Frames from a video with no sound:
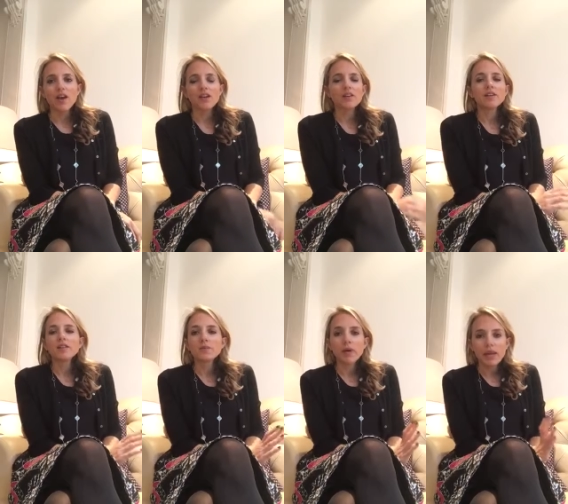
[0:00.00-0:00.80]
And I
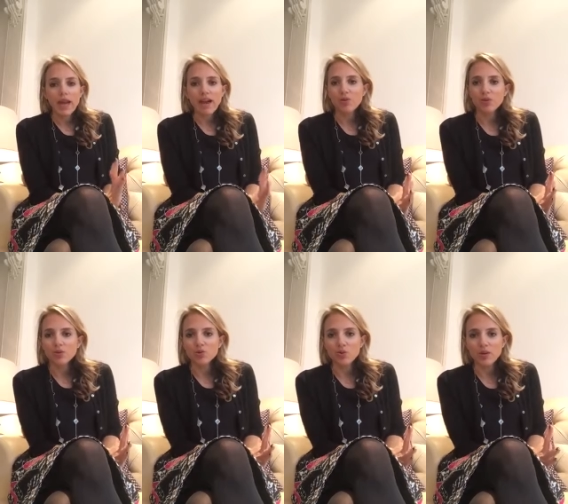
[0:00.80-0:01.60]
could spend
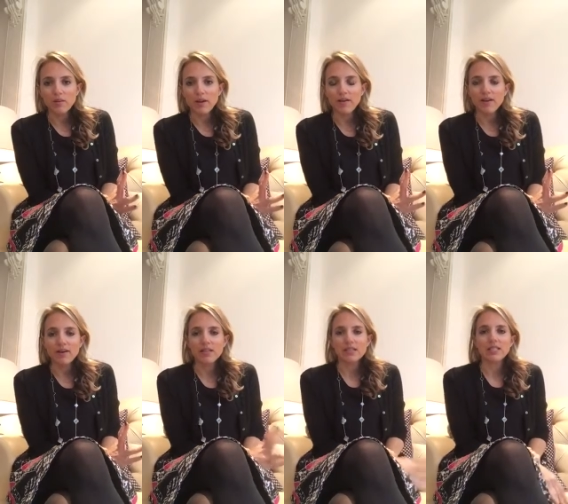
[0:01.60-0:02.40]
hours talking about
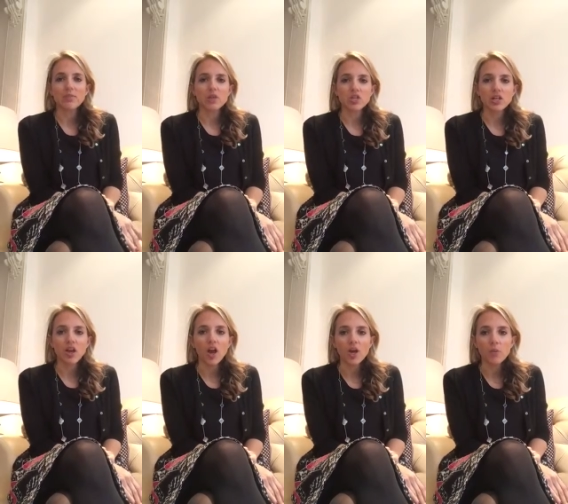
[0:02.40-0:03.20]
establishing
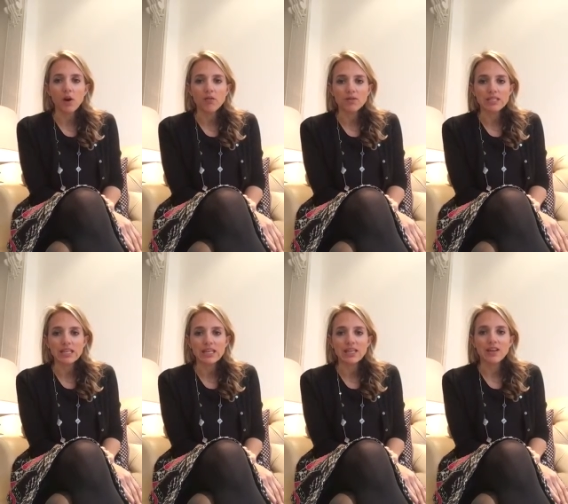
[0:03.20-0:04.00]
a homework
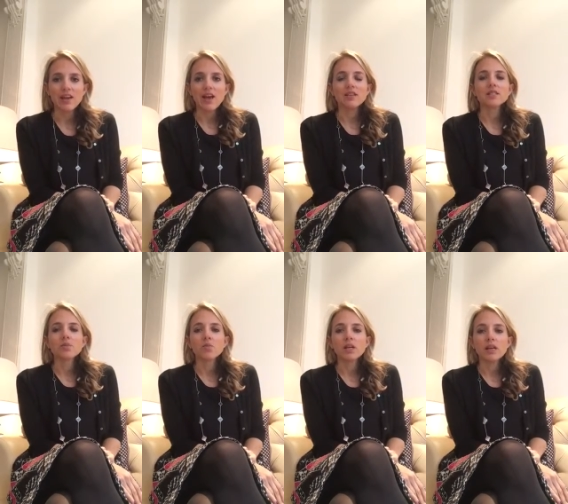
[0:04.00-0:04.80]
routine and
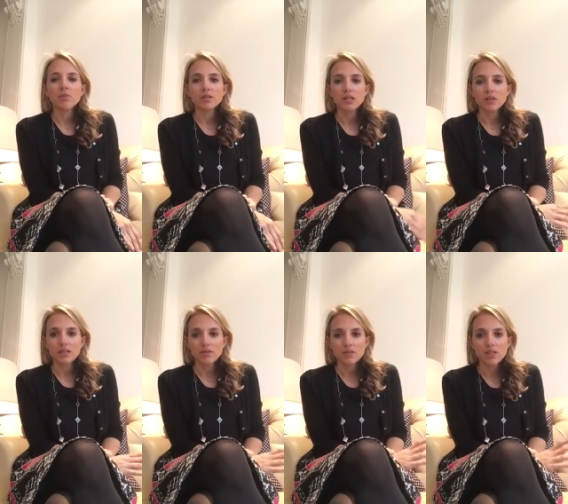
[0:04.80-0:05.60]
some really
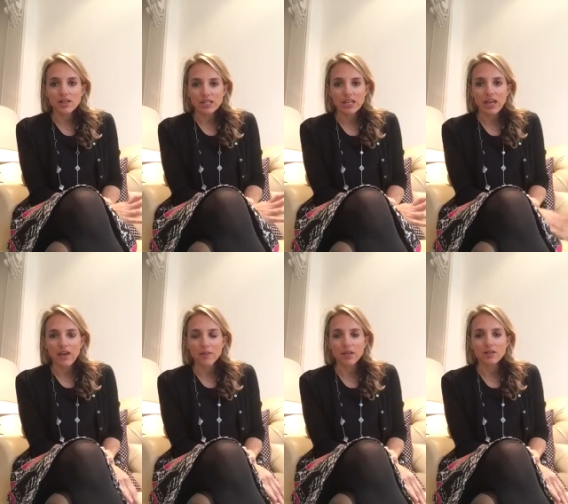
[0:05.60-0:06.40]
productive studying
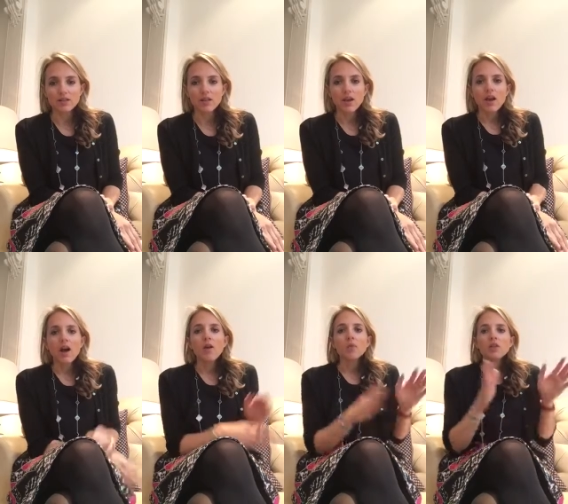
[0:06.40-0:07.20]
habits.
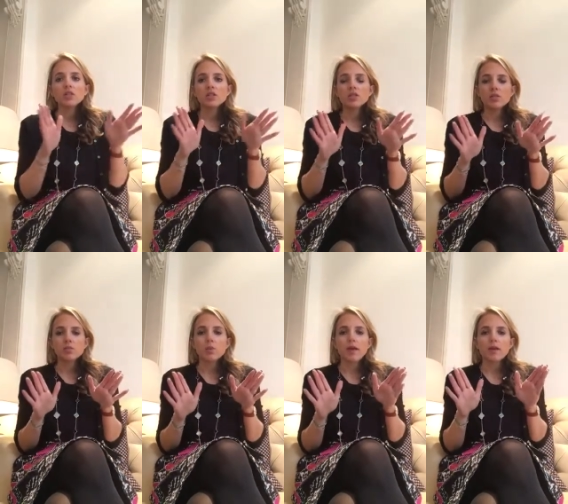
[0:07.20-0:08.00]
I want to just
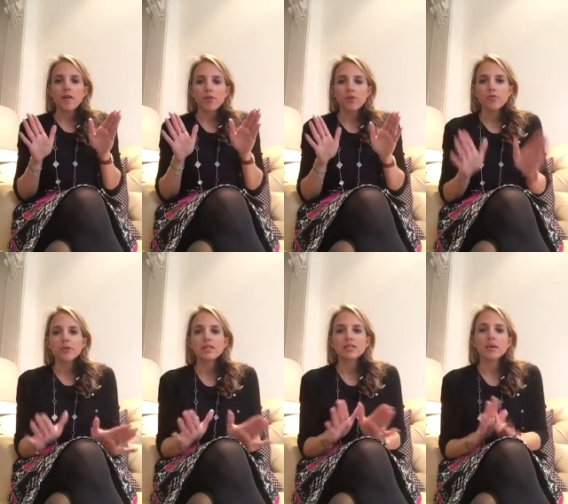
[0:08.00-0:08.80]
explain a
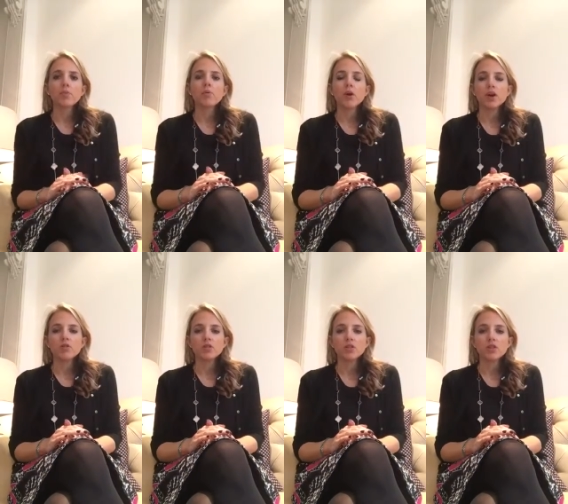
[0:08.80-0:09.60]
3-step
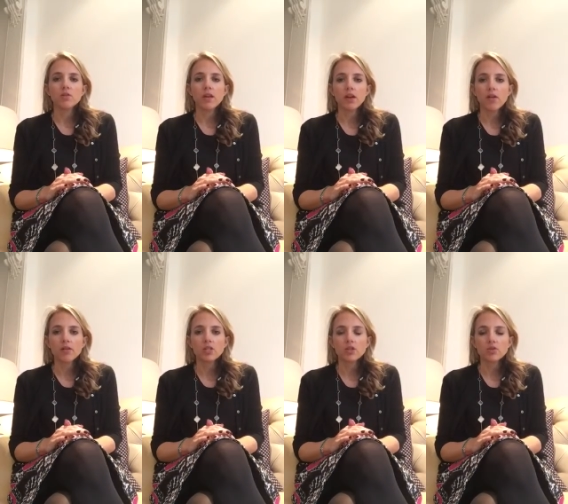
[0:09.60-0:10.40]
approach to
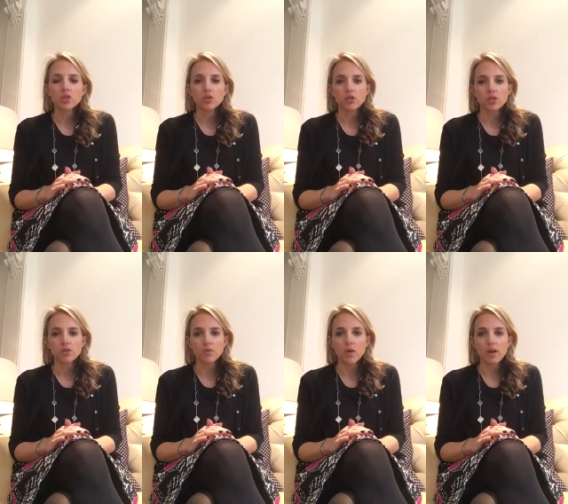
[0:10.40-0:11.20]
encouraging your children
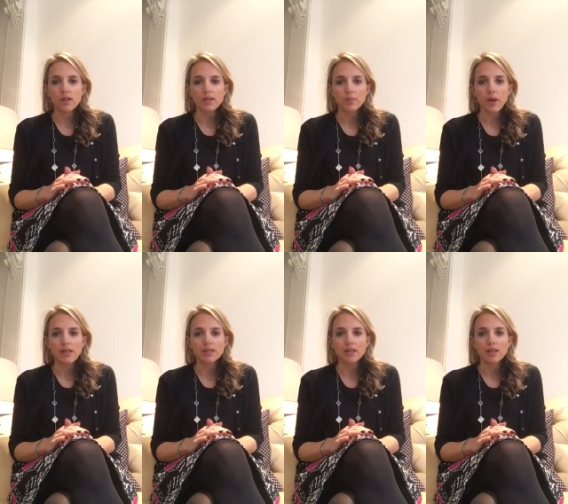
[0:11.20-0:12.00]
to work
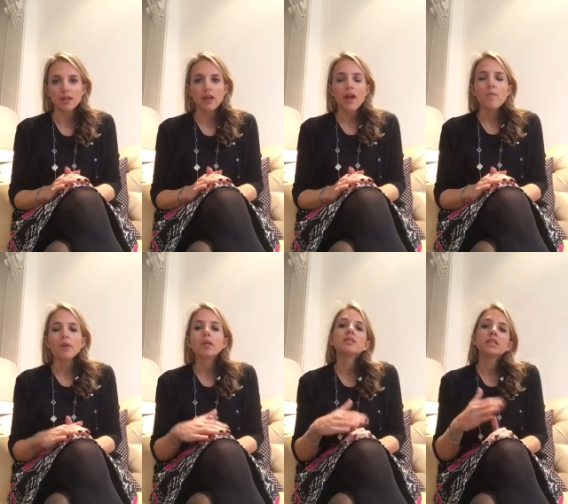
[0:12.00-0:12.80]
independently
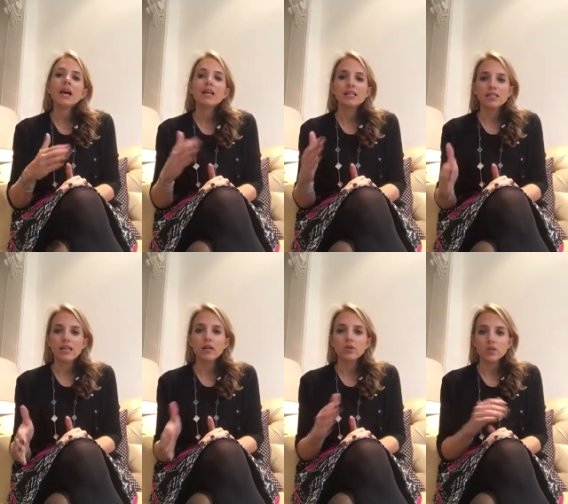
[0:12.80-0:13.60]
because that is
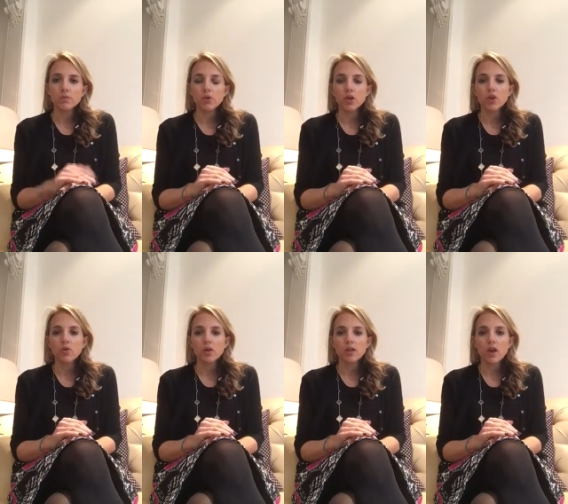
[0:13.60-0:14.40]
the ultimate goal
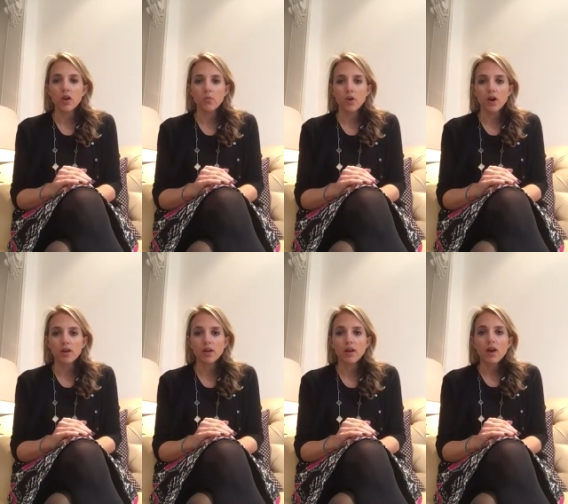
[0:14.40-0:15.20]
with the
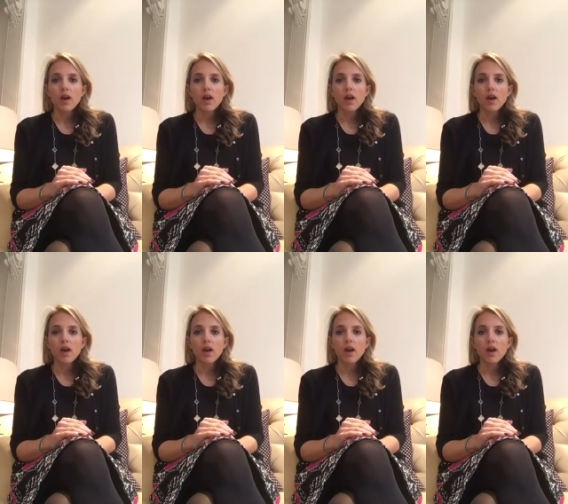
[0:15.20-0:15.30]
homework.